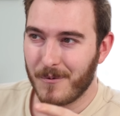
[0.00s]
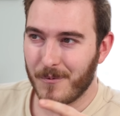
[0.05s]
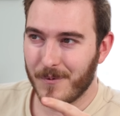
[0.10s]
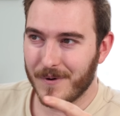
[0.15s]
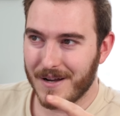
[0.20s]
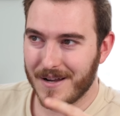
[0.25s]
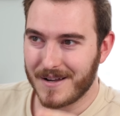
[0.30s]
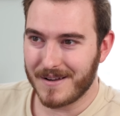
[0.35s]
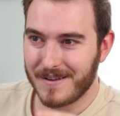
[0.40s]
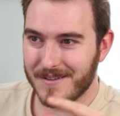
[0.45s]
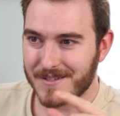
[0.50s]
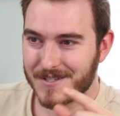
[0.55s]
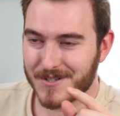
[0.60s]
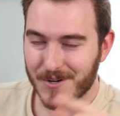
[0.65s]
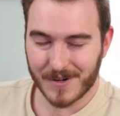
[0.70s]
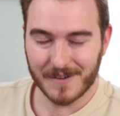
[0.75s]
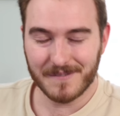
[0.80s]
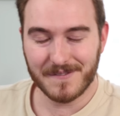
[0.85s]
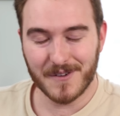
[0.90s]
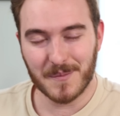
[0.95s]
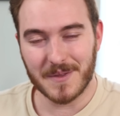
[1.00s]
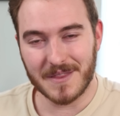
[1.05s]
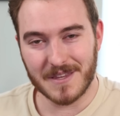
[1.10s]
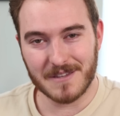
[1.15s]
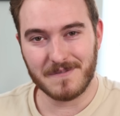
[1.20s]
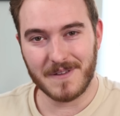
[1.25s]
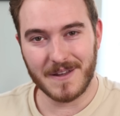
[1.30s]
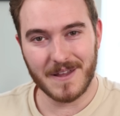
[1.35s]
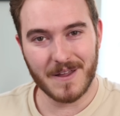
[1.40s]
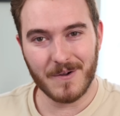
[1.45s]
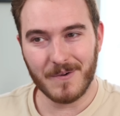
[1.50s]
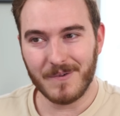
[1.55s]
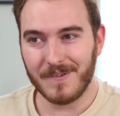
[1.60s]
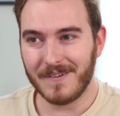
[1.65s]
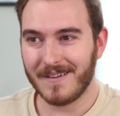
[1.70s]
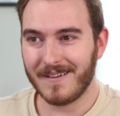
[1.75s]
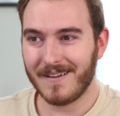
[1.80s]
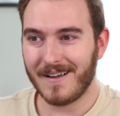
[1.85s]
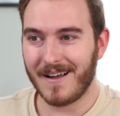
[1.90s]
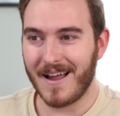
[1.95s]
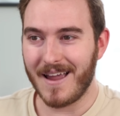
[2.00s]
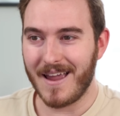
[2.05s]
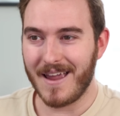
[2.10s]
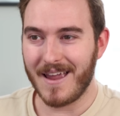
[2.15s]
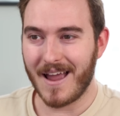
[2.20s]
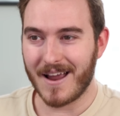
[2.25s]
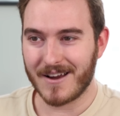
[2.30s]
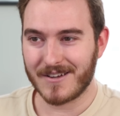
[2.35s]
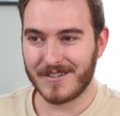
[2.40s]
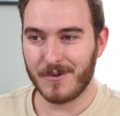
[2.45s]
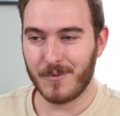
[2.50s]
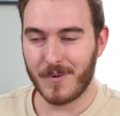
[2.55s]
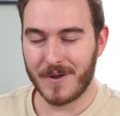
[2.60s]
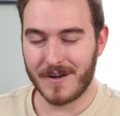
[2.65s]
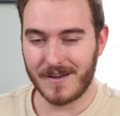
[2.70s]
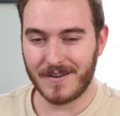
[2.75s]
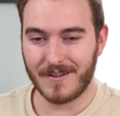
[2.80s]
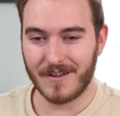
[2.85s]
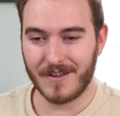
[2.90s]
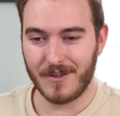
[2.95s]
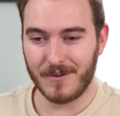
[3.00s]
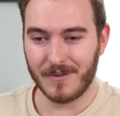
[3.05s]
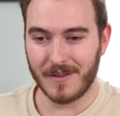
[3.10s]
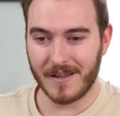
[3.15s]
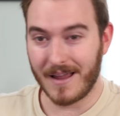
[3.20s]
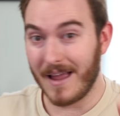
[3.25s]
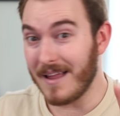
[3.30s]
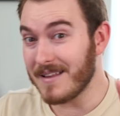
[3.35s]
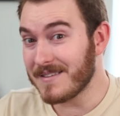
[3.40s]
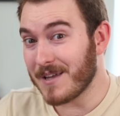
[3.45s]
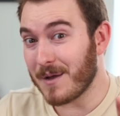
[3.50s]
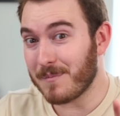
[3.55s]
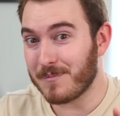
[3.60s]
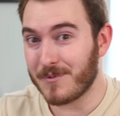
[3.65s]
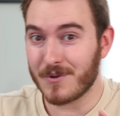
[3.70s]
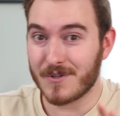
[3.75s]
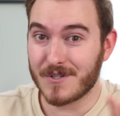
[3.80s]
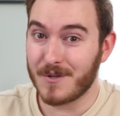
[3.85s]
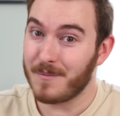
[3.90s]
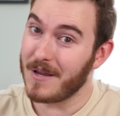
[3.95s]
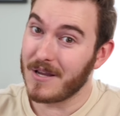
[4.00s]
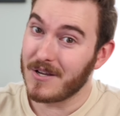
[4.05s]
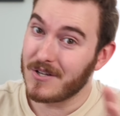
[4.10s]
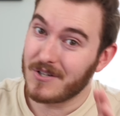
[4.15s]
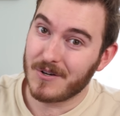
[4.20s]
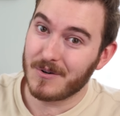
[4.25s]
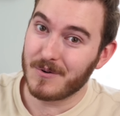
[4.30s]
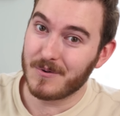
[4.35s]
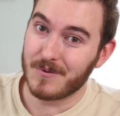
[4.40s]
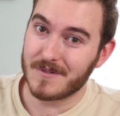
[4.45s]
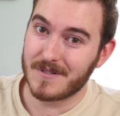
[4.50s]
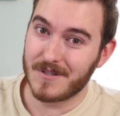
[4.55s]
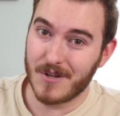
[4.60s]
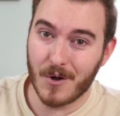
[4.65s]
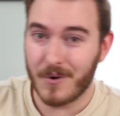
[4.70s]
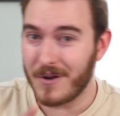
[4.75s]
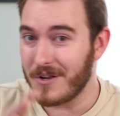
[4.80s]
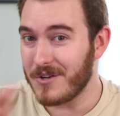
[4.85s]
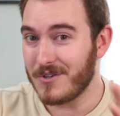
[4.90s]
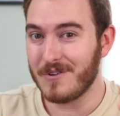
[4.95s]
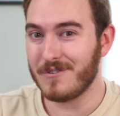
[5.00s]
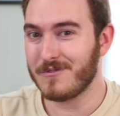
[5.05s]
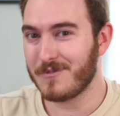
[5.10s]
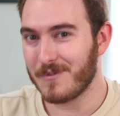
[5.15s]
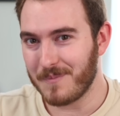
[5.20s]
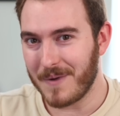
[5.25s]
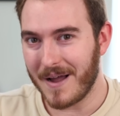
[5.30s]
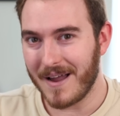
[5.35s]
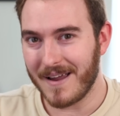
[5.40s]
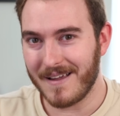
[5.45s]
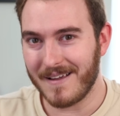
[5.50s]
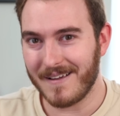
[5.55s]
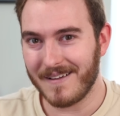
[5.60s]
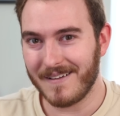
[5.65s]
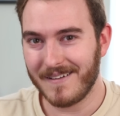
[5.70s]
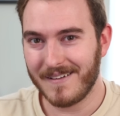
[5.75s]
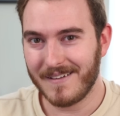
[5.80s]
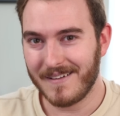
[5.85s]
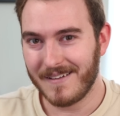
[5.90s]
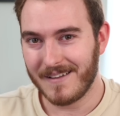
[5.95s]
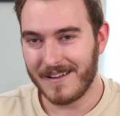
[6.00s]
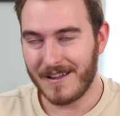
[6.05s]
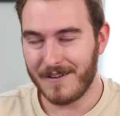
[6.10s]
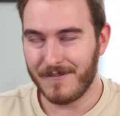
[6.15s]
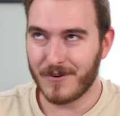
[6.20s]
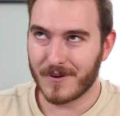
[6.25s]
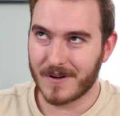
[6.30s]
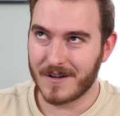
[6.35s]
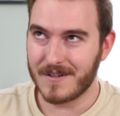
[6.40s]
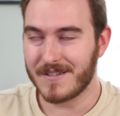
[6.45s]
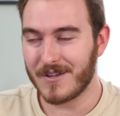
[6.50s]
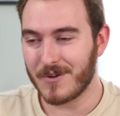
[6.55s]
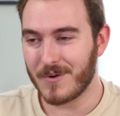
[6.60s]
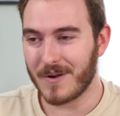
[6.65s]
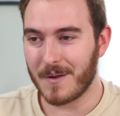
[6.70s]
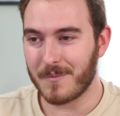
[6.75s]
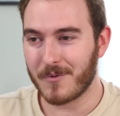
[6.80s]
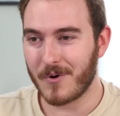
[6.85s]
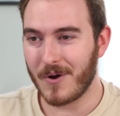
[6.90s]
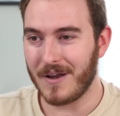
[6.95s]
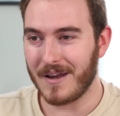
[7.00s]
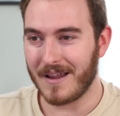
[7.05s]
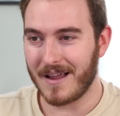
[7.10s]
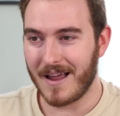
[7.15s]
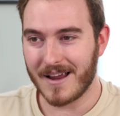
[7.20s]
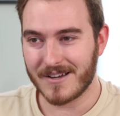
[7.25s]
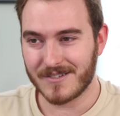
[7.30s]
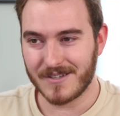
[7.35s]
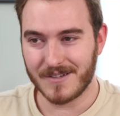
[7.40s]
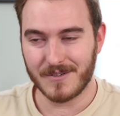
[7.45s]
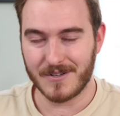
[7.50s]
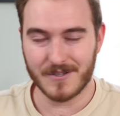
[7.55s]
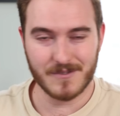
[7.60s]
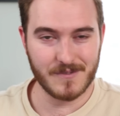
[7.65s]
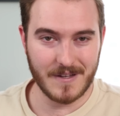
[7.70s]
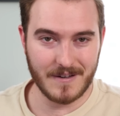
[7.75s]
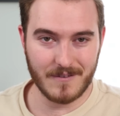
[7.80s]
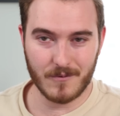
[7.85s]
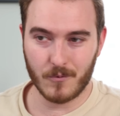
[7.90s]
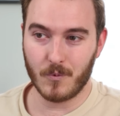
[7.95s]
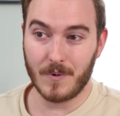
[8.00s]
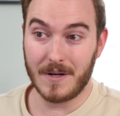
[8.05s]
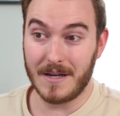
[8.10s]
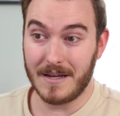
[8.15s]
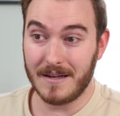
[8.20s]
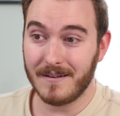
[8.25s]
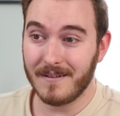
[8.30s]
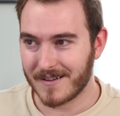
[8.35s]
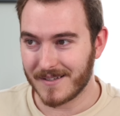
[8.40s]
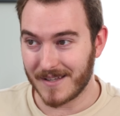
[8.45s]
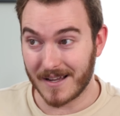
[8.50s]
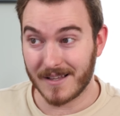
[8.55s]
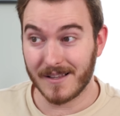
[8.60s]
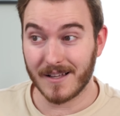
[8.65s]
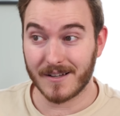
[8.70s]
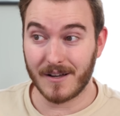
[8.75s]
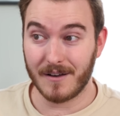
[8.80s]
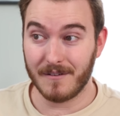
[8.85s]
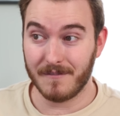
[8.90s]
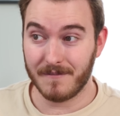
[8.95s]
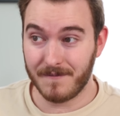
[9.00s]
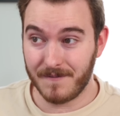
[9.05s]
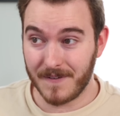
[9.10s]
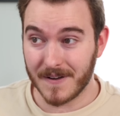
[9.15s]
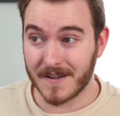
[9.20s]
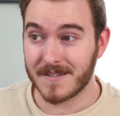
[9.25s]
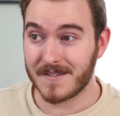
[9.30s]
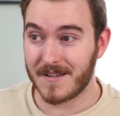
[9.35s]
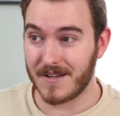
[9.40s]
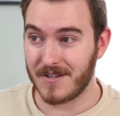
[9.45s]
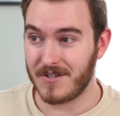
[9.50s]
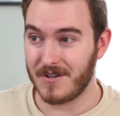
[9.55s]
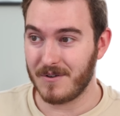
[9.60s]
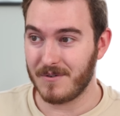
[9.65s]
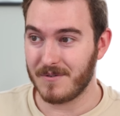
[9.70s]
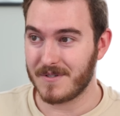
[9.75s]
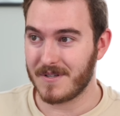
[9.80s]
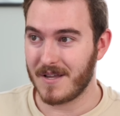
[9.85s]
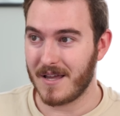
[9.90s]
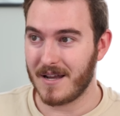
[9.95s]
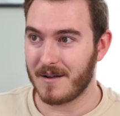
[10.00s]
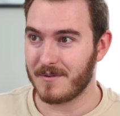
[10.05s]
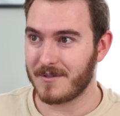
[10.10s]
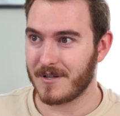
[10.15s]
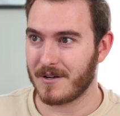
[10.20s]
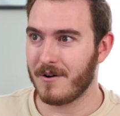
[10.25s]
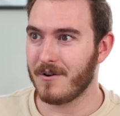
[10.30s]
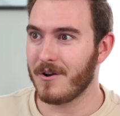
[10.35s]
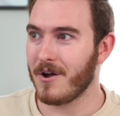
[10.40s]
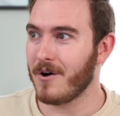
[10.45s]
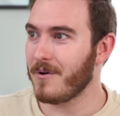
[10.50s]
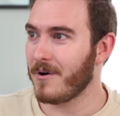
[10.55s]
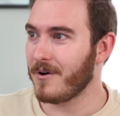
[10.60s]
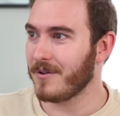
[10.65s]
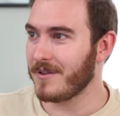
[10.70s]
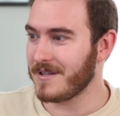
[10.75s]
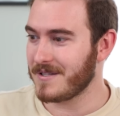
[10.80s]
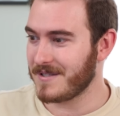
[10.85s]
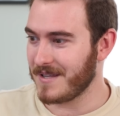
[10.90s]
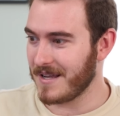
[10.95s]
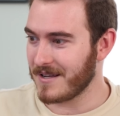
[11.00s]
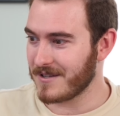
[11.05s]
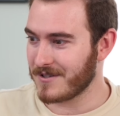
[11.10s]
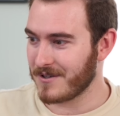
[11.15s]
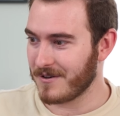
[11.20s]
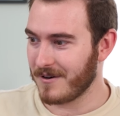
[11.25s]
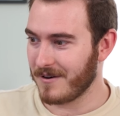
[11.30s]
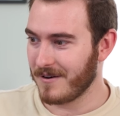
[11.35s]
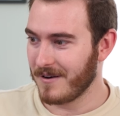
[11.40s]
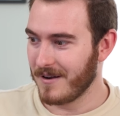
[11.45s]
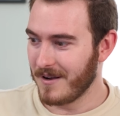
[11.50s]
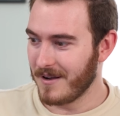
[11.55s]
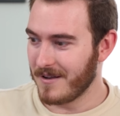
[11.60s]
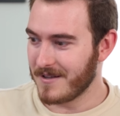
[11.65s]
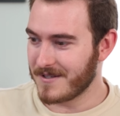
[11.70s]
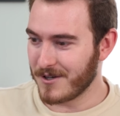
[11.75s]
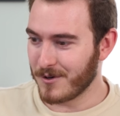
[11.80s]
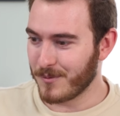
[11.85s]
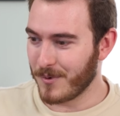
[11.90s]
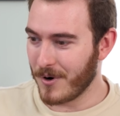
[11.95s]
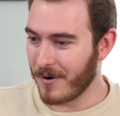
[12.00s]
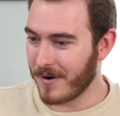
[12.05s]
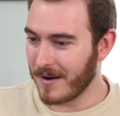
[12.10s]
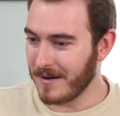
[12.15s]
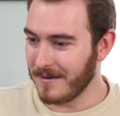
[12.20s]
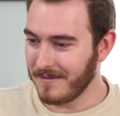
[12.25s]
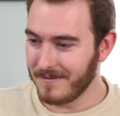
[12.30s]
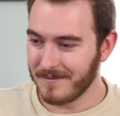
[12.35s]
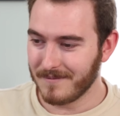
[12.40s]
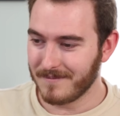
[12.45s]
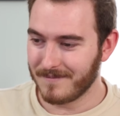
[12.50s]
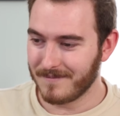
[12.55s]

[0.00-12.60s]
when I started filming this video, I actually wanted to tell you, like, heads up, there's some issues, known issues with Maya. If you're considering upgrading, I actually just didn't read because I clicked on fixed issues and I was like, oh no, all these things are still broken.